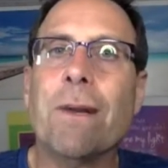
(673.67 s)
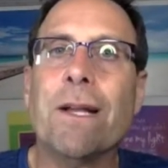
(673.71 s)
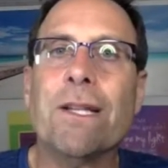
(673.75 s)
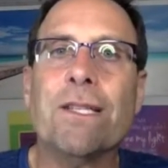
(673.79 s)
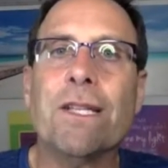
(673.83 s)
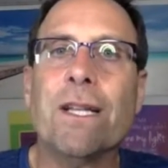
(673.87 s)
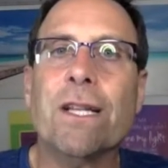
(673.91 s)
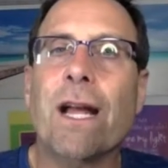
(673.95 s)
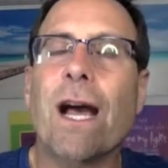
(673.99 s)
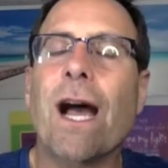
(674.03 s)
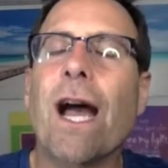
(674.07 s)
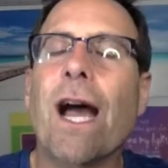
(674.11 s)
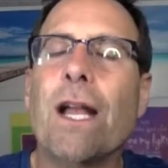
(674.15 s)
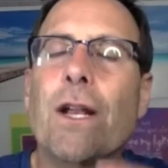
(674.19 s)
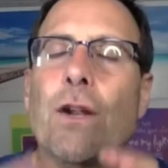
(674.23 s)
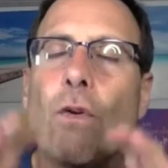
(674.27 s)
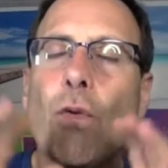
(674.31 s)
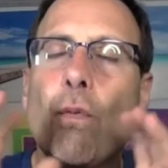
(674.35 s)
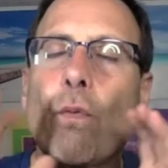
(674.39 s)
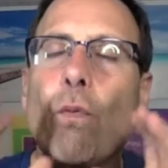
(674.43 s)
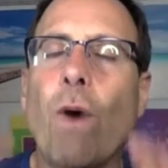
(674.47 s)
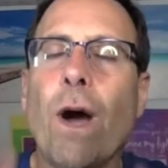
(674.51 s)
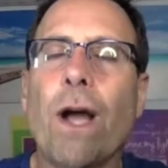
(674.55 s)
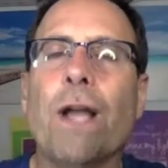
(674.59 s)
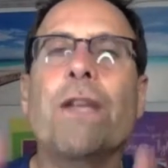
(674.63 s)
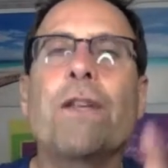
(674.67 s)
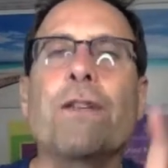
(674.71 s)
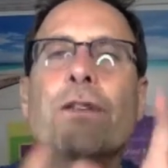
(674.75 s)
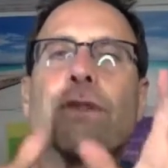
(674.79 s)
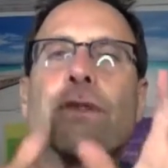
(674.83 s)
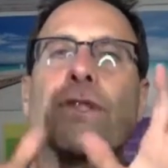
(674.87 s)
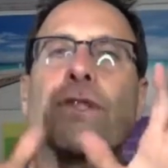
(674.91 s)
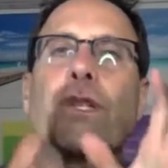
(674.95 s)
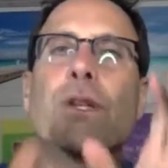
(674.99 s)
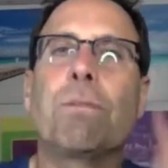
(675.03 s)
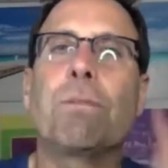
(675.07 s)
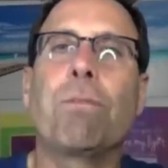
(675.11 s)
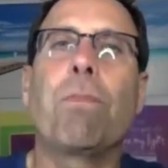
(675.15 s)
I said, I don't want you to
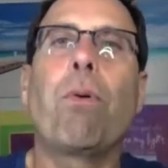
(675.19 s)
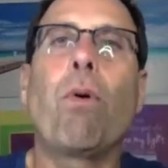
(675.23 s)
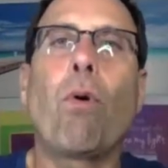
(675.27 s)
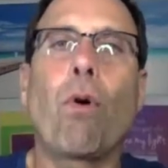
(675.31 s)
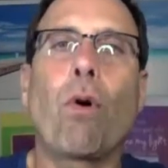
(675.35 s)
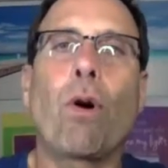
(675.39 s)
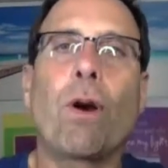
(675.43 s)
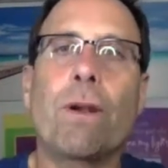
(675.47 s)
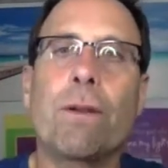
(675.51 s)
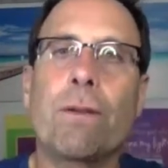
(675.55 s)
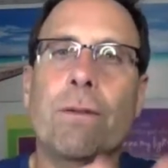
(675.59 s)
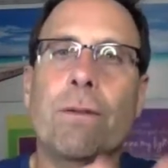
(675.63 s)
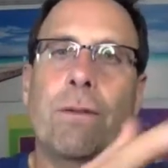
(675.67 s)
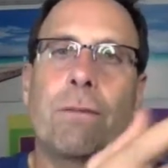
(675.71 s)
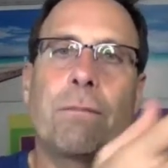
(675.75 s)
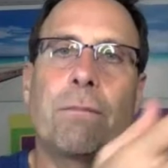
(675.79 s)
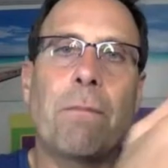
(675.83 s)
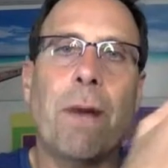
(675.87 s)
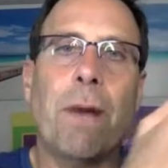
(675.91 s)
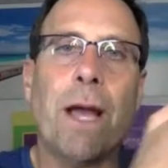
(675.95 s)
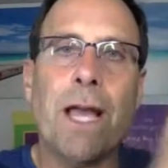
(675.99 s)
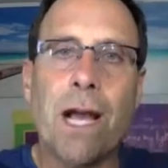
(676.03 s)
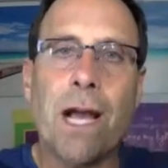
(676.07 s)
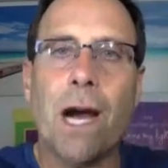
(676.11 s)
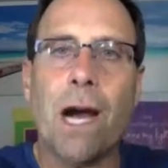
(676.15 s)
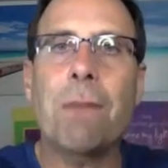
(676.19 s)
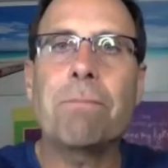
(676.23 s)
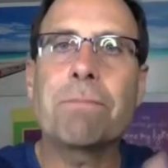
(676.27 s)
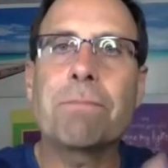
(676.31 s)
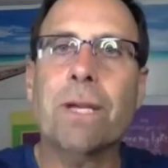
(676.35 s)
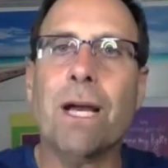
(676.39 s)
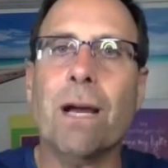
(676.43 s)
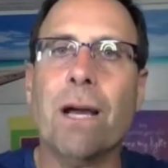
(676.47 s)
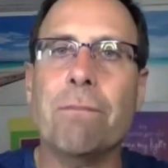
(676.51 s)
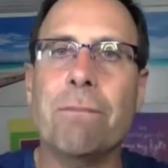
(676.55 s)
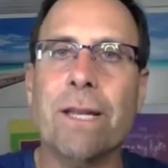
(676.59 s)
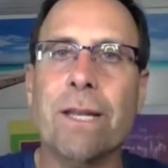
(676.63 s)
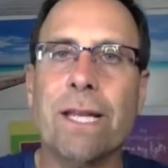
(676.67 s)
support my
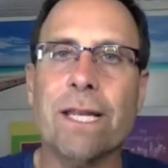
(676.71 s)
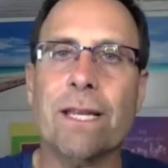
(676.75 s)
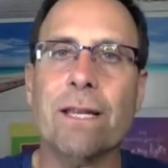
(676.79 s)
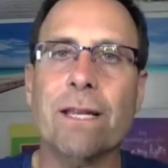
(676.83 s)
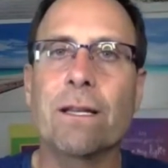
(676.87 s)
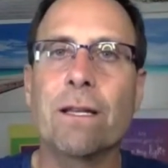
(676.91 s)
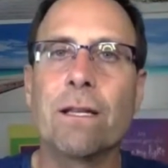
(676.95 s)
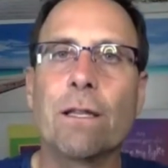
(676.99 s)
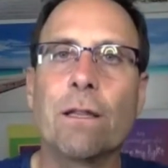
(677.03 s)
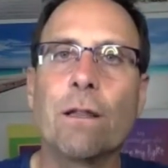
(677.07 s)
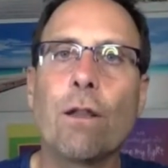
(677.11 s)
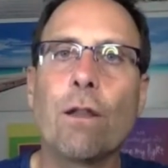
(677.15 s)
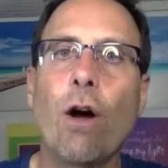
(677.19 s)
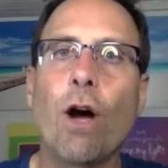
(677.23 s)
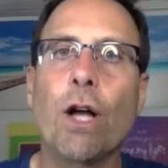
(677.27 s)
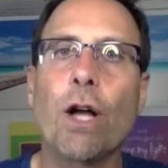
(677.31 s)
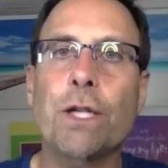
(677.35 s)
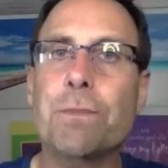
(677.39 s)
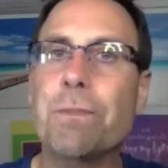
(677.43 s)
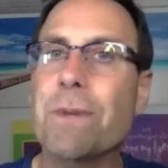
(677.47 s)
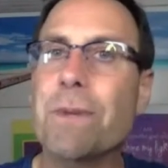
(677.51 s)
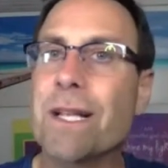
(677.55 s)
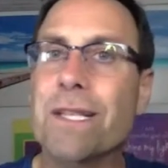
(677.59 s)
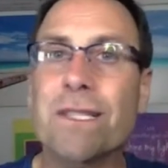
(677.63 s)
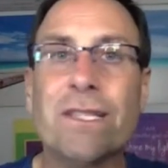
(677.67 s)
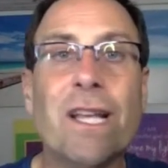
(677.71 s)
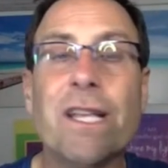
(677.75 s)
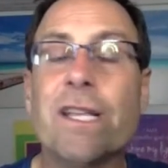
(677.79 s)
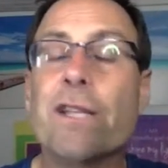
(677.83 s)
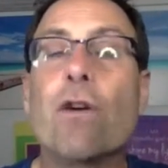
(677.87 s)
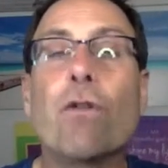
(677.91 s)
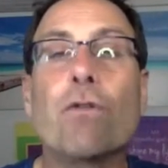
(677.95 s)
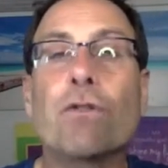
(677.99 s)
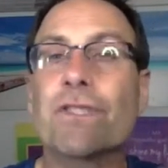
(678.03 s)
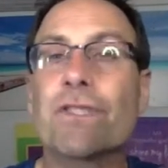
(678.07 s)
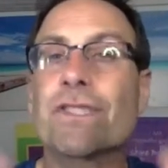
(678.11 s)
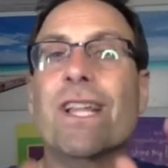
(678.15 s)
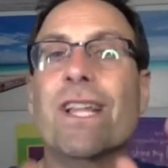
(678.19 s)
upcoming launch because I
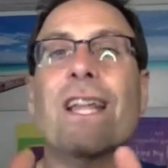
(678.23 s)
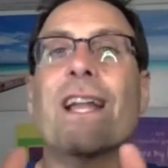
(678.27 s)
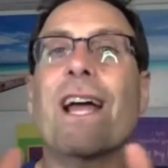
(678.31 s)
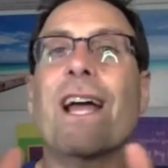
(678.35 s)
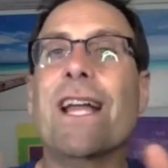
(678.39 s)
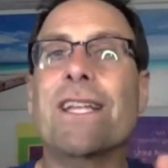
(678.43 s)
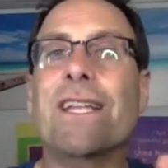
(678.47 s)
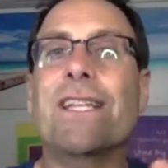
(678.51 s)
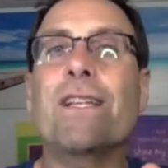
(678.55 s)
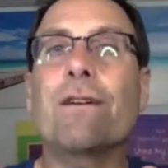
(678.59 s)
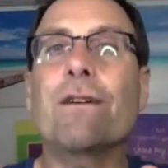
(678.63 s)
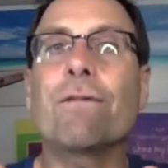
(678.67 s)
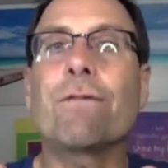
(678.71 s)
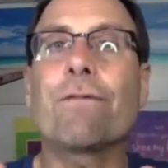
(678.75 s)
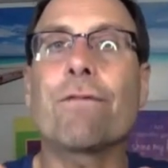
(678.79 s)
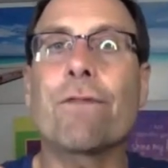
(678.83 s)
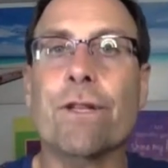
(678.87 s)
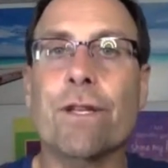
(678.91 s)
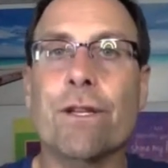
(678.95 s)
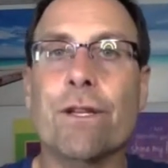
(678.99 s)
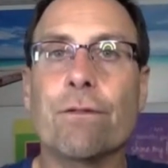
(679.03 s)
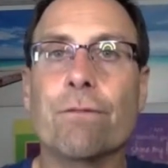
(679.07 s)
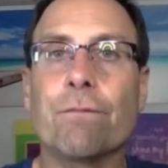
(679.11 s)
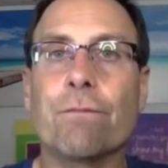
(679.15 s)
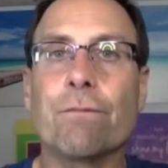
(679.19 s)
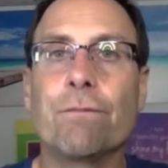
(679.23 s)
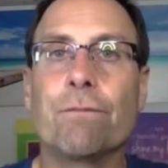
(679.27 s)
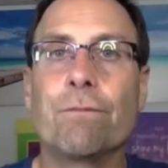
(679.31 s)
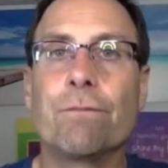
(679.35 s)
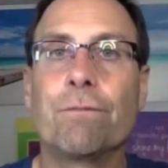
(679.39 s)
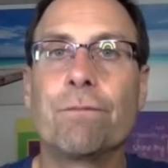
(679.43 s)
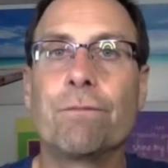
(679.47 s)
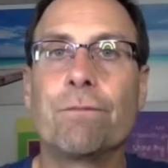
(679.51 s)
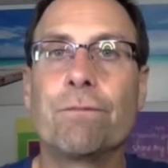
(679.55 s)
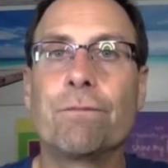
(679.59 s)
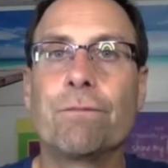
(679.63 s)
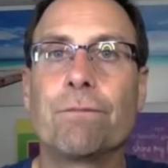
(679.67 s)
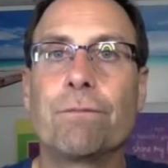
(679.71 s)
know it's not ideal for you.
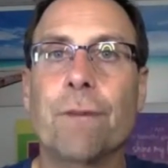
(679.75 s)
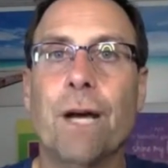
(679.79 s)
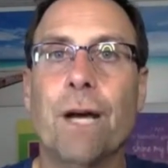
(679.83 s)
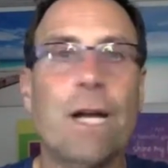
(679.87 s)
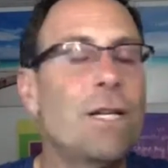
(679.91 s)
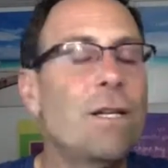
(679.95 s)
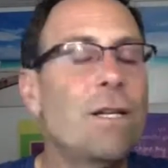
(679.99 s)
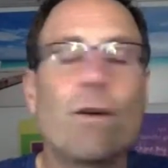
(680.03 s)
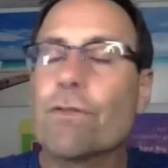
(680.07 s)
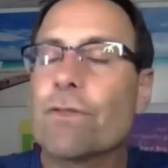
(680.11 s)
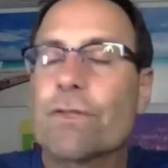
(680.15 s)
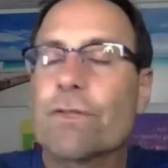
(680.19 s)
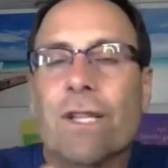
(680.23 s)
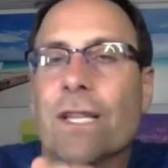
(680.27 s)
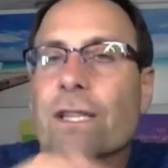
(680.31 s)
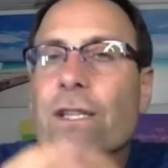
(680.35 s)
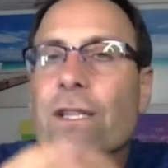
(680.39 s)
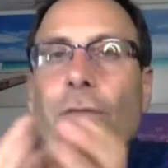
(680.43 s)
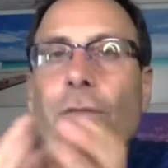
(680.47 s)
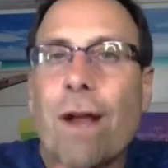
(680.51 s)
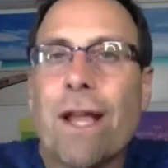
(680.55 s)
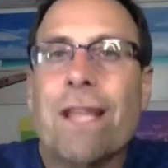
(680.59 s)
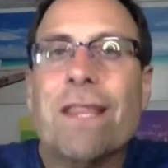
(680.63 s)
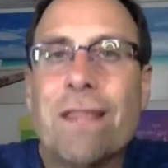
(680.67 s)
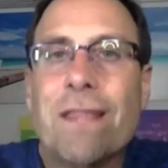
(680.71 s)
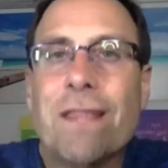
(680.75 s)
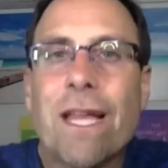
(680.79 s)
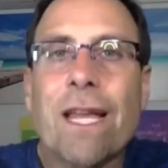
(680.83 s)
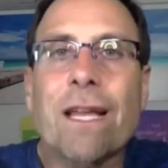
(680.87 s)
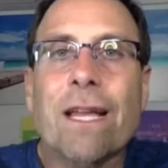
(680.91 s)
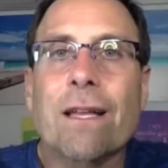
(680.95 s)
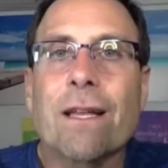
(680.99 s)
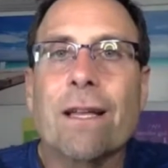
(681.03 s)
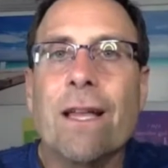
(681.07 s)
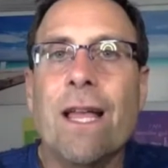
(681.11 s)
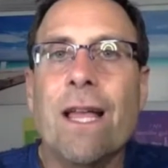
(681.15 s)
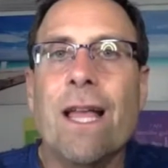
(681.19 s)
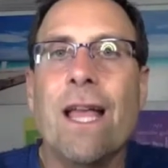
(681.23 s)
I know it's not the right
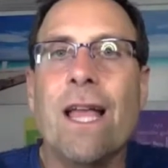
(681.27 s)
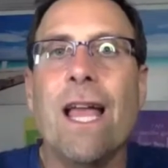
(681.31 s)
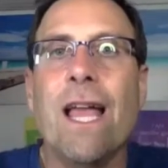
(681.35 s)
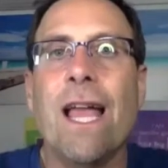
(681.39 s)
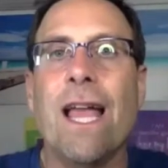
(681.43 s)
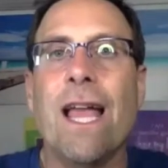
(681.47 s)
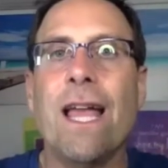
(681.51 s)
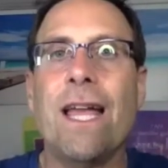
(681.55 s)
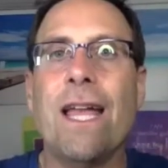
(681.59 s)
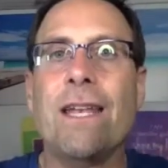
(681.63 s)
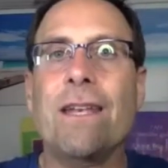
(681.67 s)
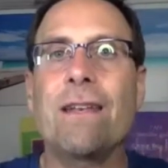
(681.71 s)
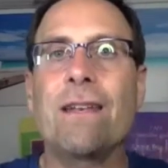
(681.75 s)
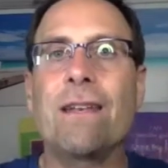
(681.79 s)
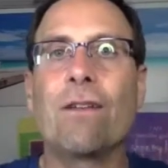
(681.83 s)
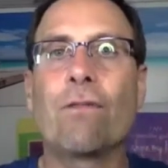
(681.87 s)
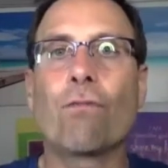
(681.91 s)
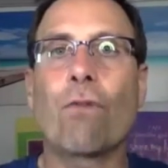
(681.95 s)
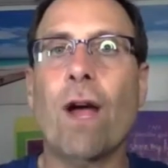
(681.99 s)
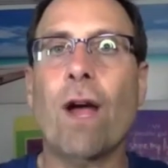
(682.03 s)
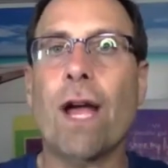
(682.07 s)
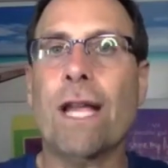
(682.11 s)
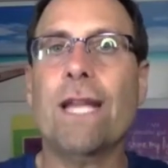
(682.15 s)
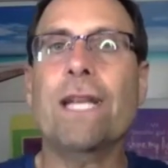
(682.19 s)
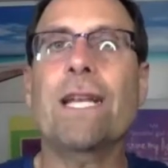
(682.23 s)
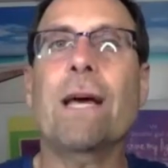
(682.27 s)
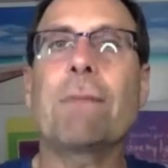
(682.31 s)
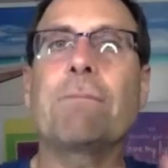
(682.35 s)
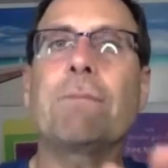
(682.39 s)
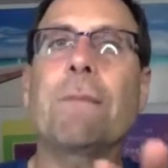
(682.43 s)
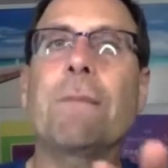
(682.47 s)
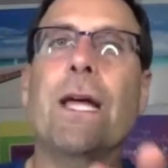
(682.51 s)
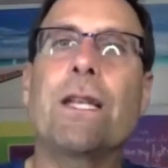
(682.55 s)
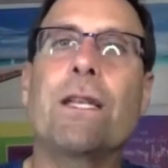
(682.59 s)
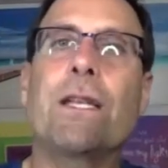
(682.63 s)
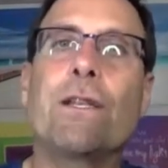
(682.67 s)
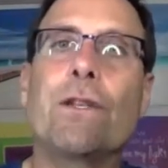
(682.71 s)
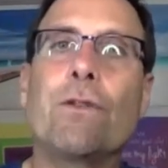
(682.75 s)
thing. And Ryan, I'm
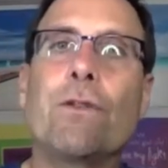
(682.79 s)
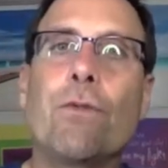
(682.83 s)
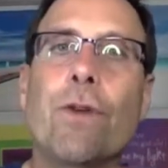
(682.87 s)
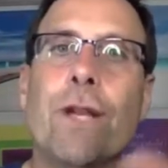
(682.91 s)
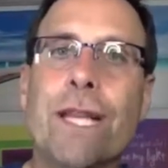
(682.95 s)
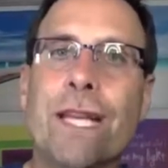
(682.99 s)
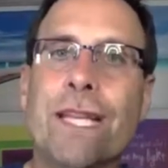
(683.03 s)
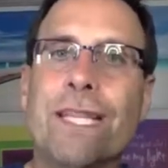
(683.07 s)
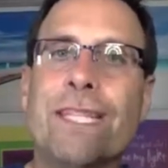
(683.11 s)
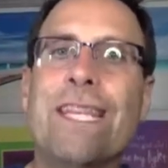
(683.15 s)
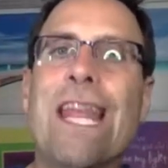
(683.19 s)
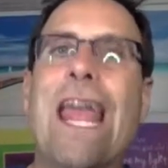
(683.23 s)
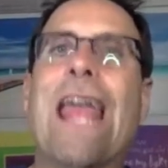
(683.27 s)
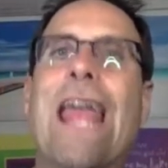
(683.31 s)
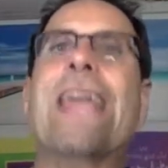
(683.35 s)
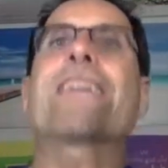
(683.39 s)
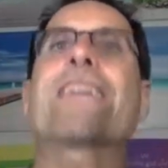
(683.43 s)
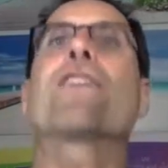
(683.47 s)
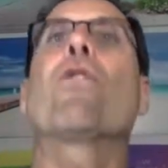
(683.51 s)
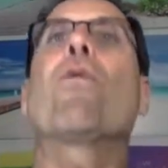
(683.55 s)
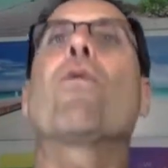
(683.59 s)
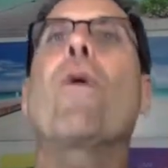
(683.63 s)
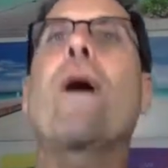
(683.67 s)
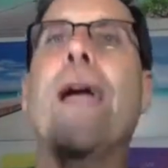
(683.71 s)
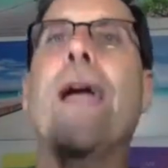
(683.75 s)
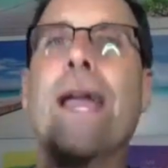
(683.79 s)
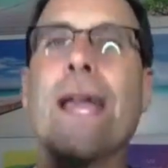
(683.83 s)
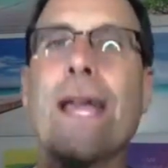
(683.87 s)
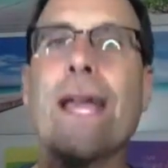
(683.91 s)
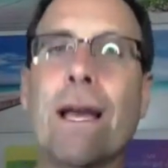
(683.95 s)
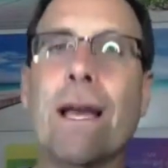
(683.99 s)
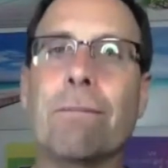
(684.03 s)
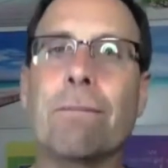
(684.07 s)
not doing a takeaway.